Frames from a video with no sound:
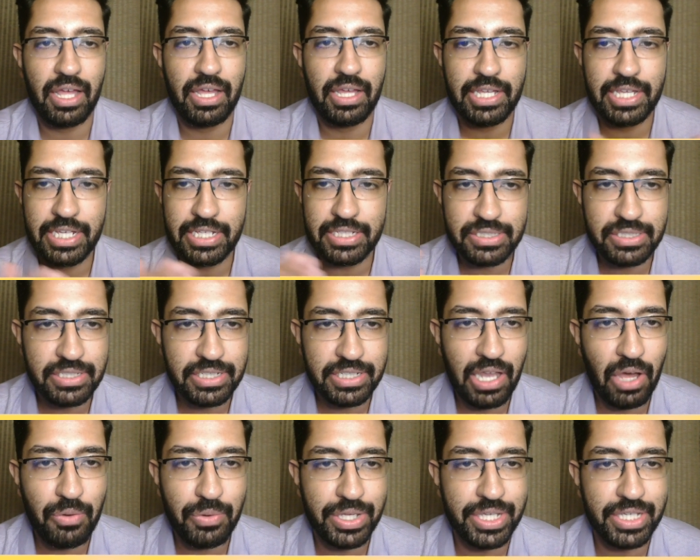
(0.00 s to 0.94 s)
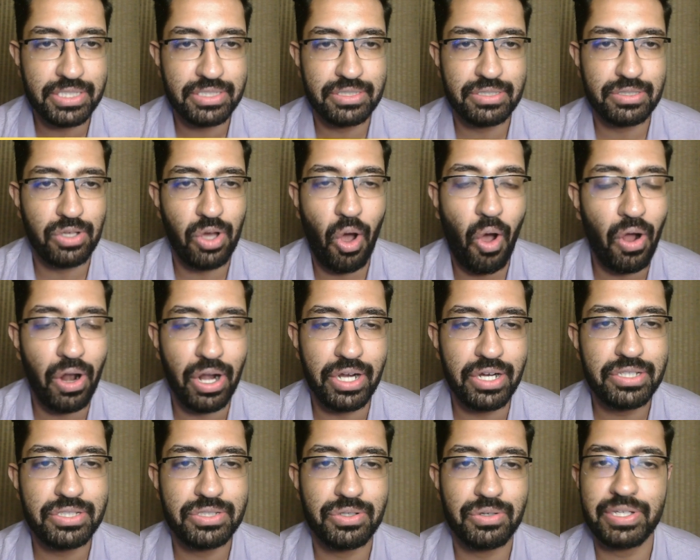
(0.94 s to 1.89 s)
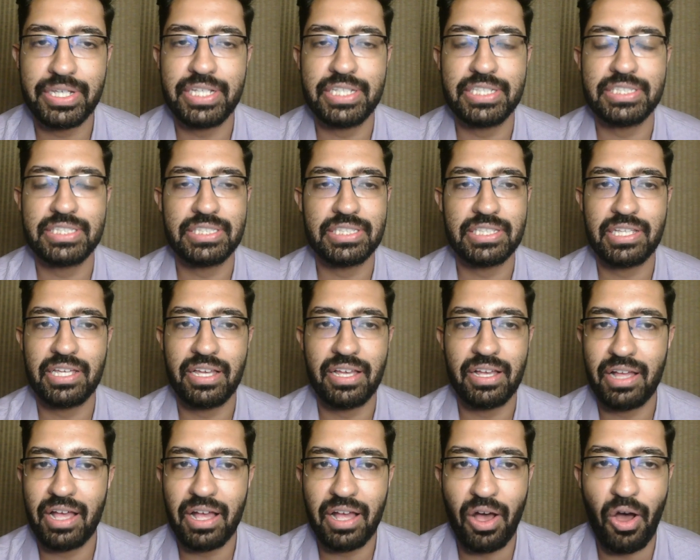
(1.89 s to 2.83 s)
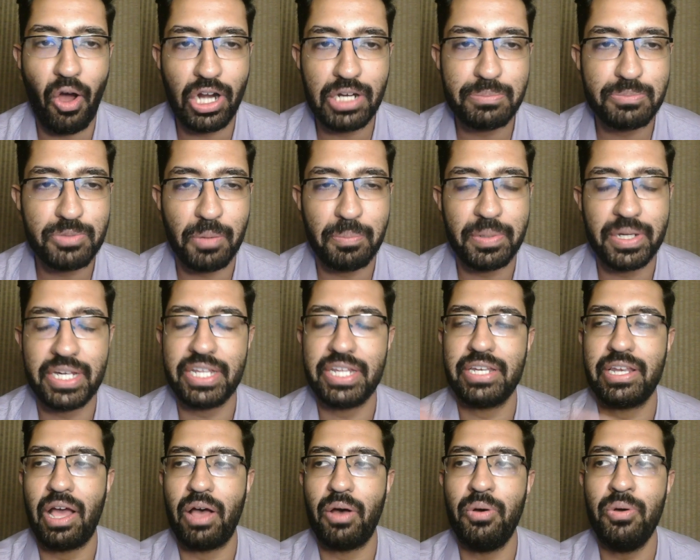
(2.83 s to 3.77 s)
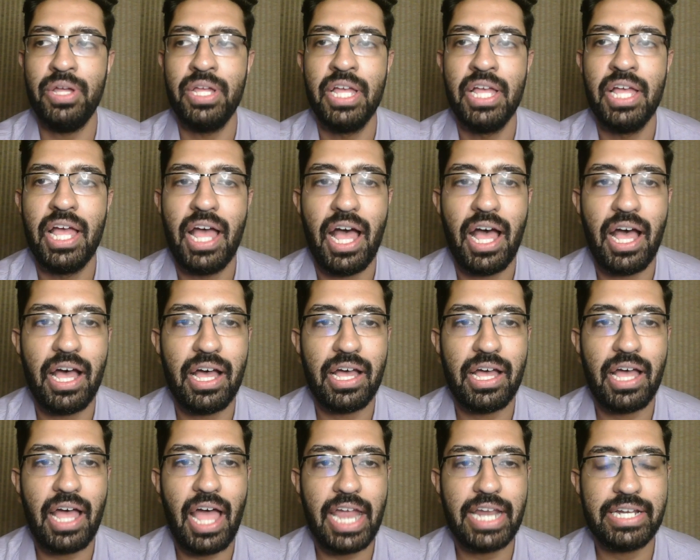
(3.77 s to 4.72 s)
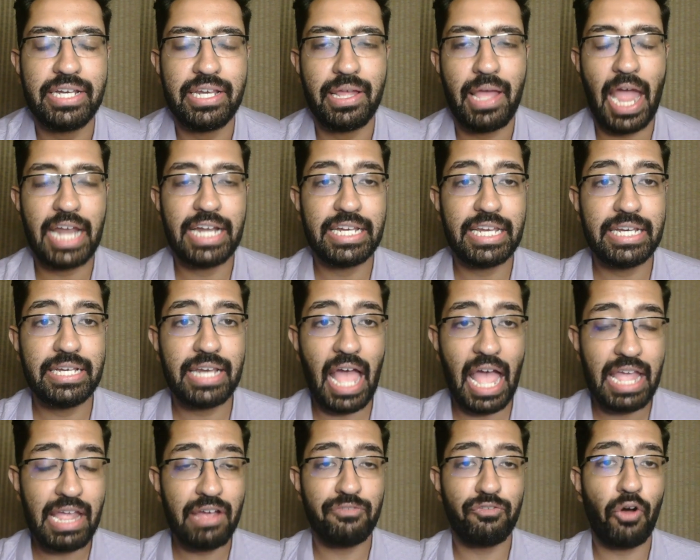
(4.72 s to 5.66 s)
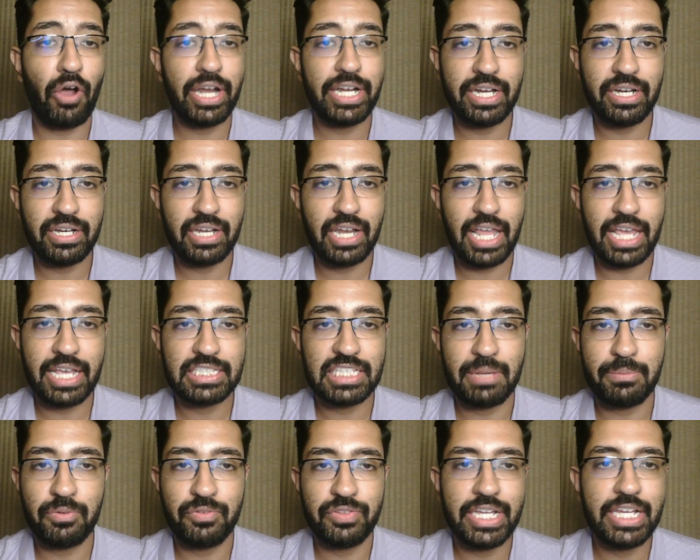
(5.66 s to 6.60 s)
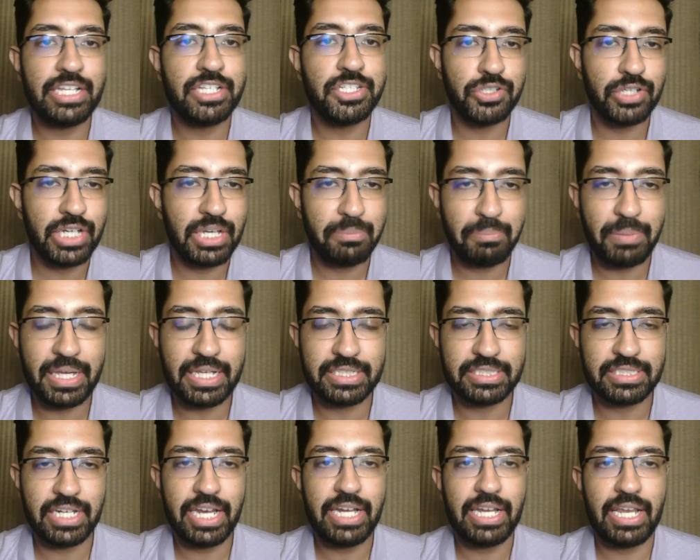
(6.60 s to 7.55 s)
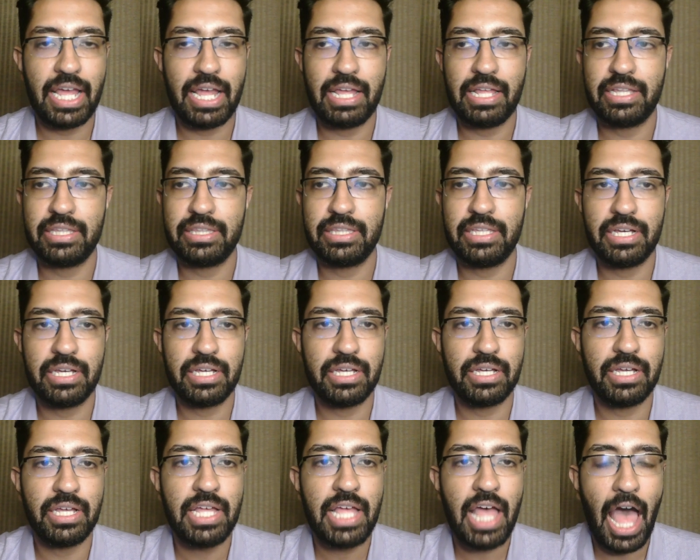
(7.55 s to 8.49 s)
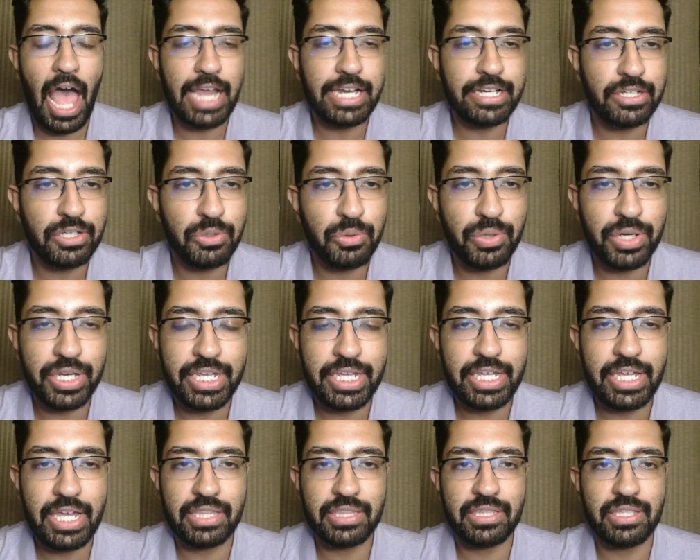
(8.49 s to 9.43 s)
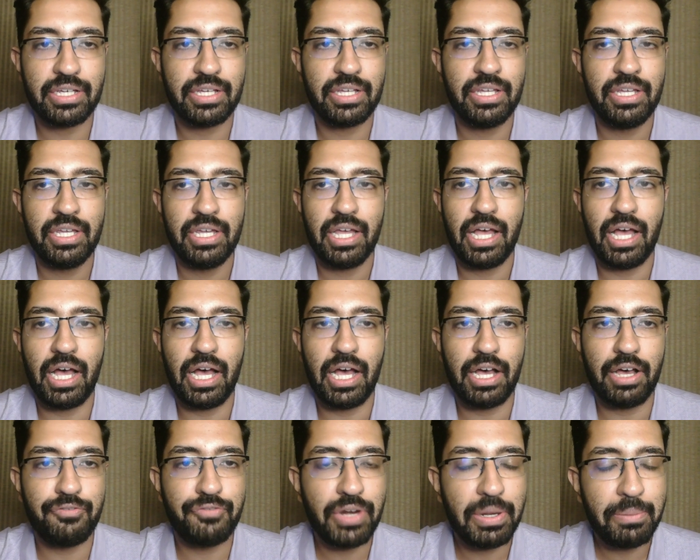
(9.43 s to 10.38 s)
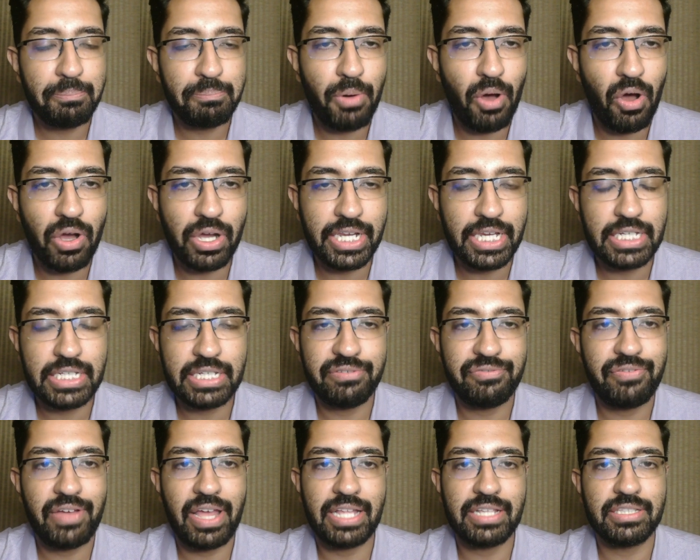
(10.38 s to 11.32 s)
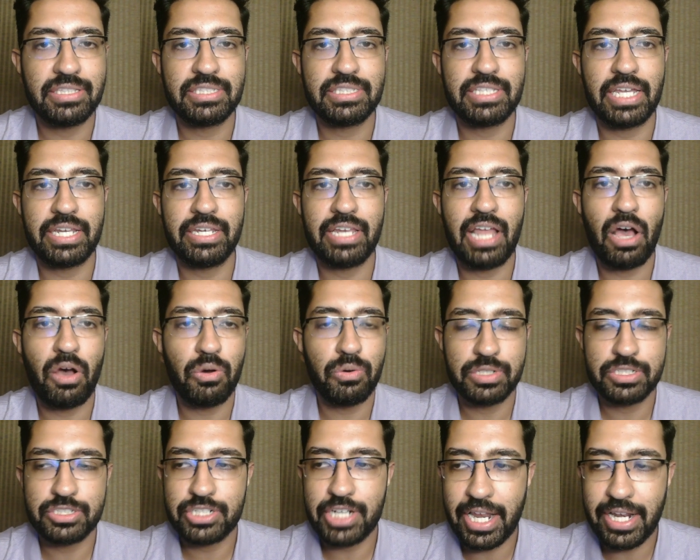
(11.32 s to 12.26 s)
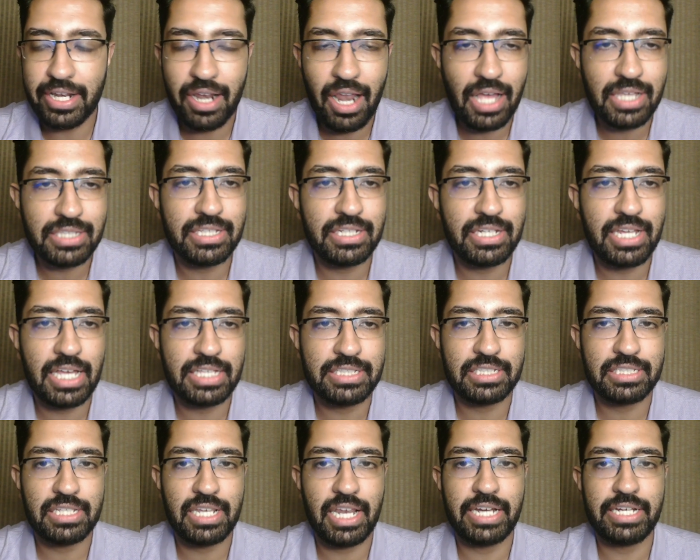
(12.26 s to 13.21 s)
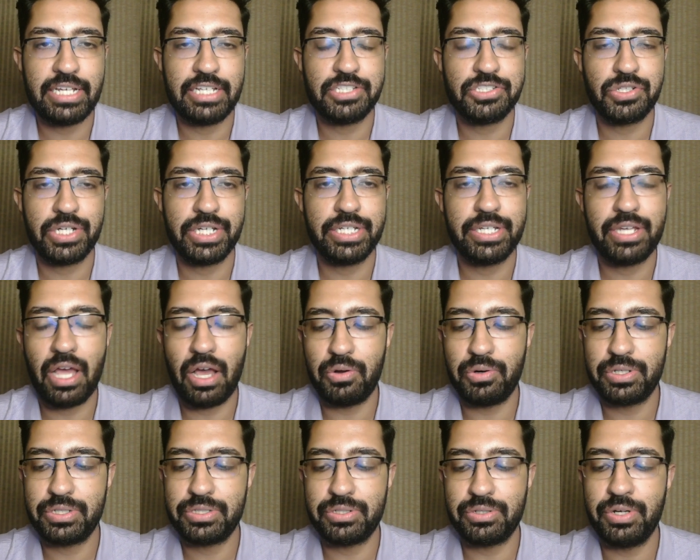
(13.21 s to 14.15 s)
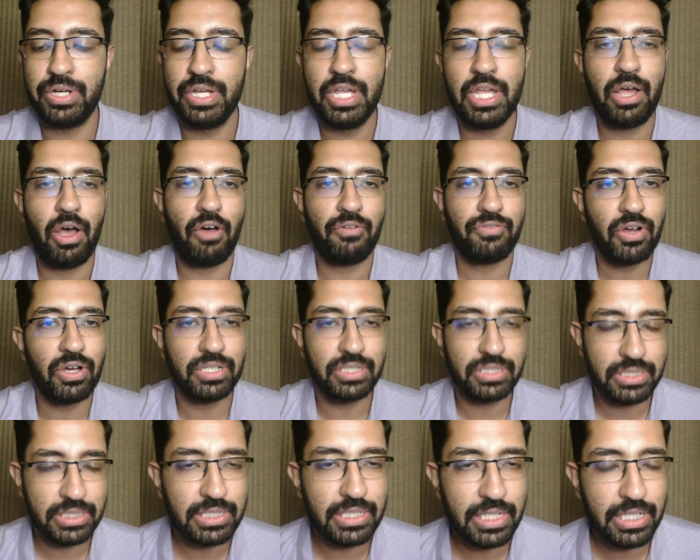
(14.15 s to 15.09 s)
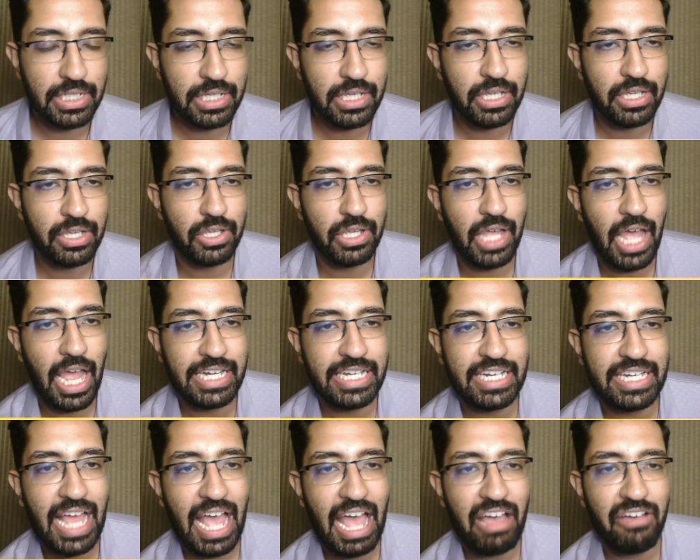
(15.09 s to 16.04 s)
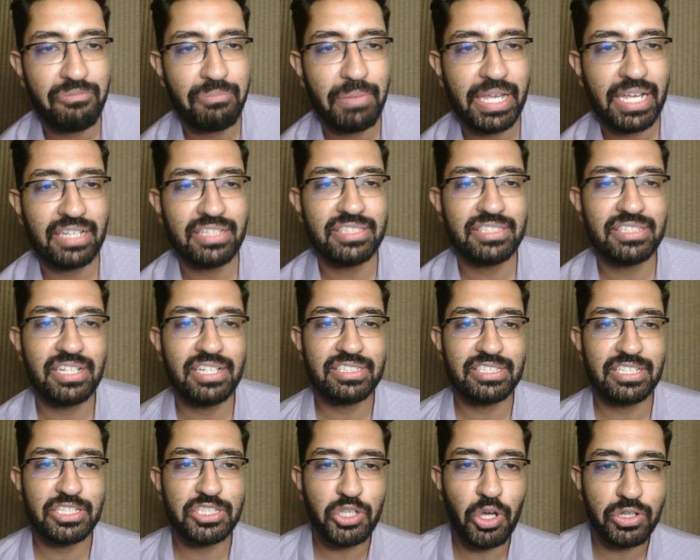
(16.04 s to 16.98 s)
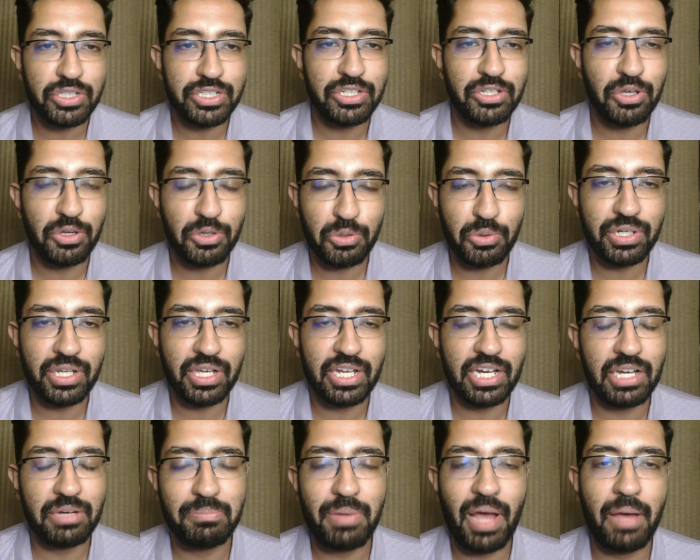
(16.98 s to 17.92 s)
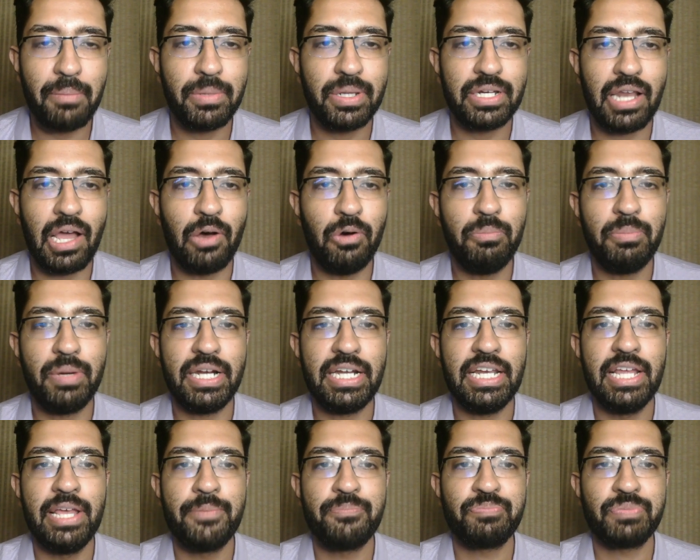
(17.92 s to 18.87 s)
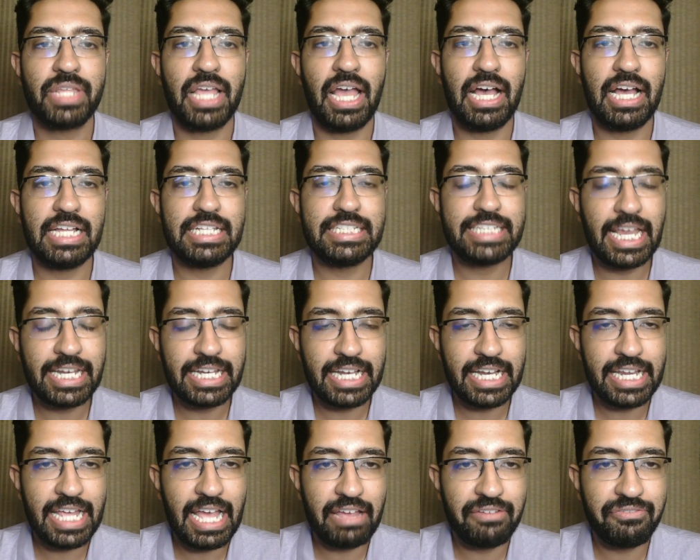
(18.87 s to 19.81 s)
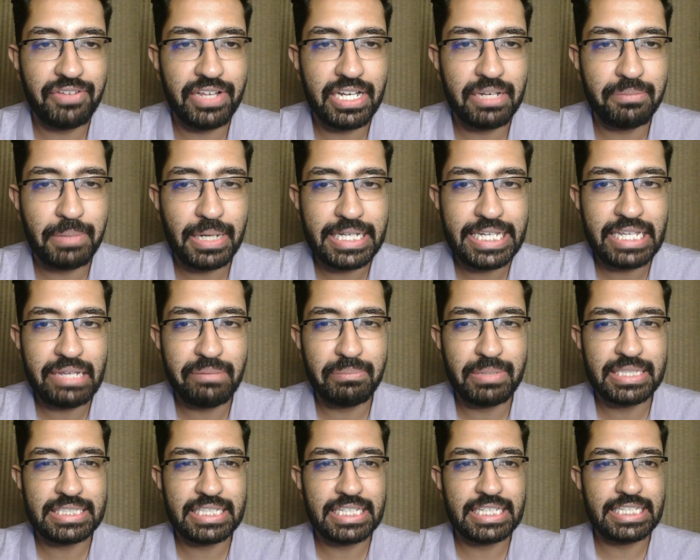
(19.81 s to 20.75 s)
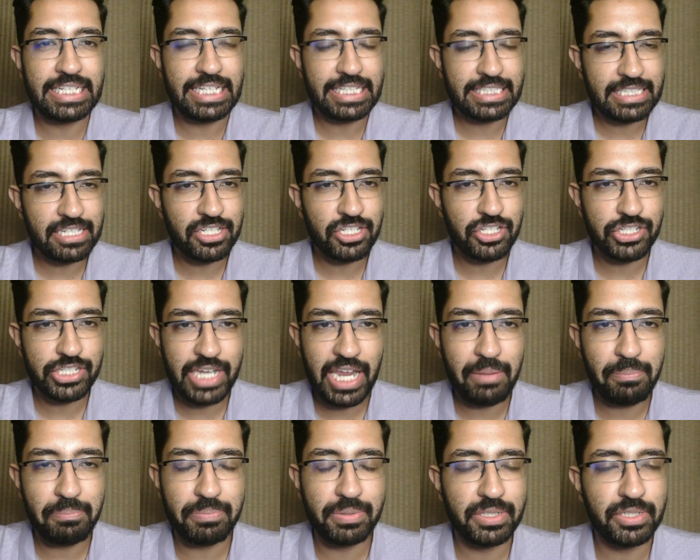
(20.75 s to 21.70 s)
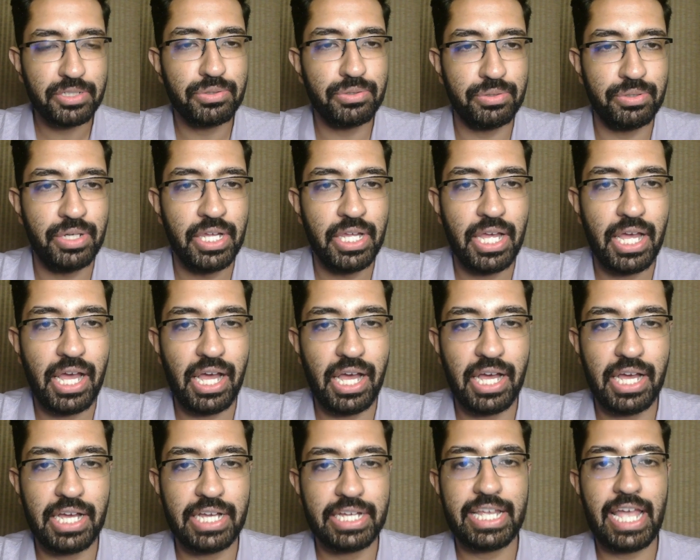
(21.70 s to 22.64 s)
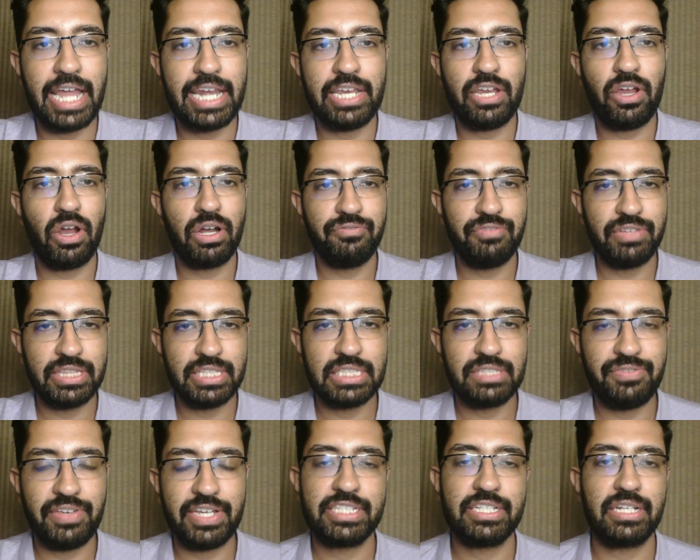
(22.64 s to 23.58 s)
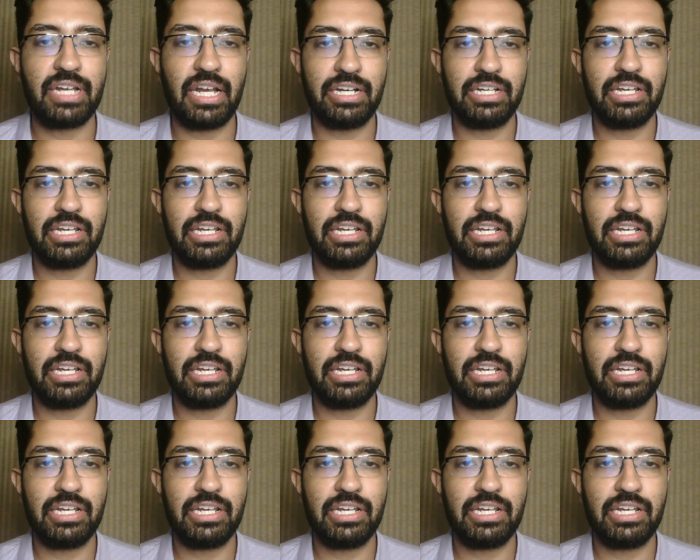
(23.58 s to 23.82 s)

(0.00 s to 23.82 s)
He's hauled, so he's a hot property now. I avoided like some of the injury picks, right? The Ait Nouri and the Frimpong in defense, and now Strand Larson has a slight injury doubt. So of course, I did have my concerns in Jorginho, Rutter, and Palmer now, but generally I feel my team is in decent shape to carry on with this fixture run.